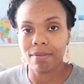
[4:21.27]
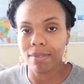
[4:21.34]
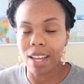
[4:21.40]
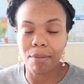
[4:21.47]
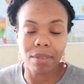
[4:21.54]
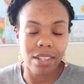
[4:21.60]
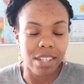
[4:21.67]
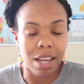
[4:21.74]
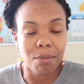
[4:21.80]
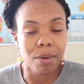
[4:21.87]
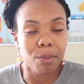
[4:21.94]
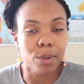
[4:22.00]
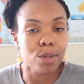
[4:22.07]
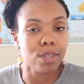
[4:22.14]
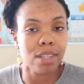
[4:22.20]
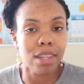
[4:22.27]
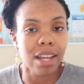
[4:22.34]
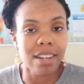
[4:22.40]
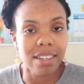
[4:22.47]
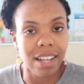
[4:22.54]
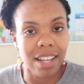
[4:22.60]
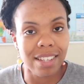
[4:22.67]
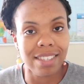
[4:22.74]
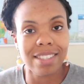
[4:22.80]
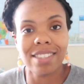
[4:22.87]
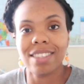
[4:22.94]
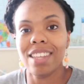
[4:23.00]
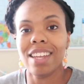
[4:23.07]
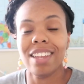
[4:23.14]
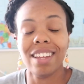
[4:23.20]
I'm the type of person that does
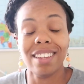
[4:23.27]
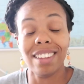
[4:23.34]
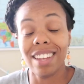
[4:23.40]
it